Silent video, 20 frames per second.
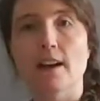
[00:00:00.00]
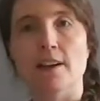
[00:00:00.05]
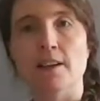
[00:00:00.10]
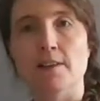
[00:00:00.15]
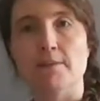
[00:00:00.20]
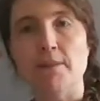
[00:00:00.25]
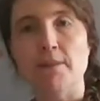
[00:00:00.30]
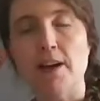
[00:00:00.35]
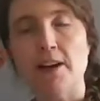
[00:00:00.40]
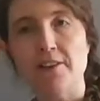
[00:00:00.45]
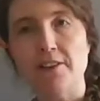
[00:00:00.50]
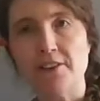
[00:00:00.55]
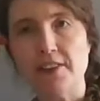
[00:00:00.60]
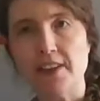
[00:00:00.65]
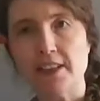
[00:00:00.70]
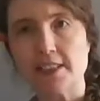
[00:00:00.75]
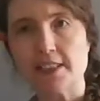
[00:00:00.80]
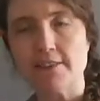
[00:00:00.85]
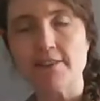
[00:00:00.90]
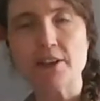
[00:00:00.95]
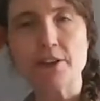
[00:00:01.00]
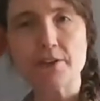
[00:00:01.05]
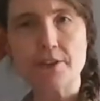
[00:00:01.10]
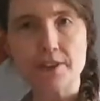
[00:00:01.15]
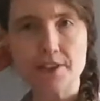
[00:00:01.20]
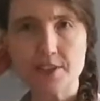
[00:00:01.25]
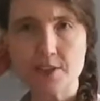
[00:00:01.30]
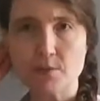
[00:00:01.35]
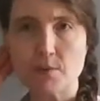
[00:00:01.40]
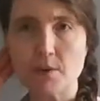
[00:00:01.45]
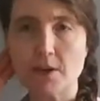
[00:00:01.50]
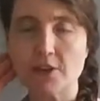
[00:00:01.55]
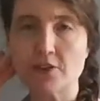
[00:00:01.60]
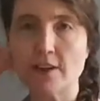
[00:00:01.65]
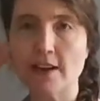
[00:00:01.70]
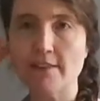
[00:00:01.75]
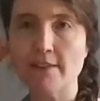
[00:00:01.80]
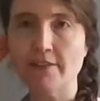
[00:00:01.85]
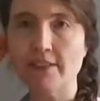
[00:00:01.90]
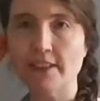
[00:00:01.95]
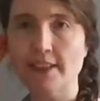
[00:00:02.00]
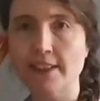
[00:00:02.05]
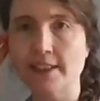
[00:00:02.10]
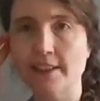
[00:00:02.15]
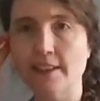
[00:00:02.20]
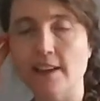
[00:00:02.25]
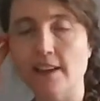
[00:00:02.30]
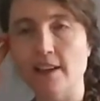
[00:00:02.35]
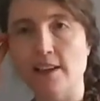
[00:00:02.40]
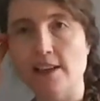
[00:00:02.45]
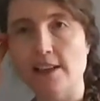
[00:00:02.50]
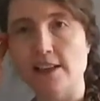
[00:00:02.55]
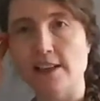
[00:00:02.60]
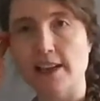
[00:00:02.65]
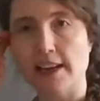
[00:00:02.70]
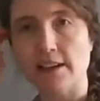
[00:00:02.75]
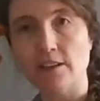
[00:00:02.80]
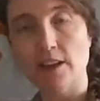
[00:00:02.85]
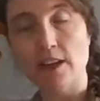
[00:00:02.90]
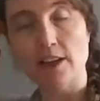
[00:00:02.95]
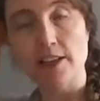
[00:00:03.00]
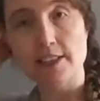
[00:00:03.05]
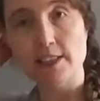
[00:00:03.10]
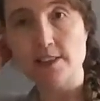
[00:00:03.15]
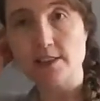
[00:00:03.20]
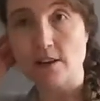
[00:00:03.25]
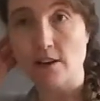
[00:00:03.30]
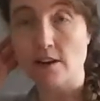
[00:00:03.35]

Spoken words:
Other things I've noticed while traveling, airlines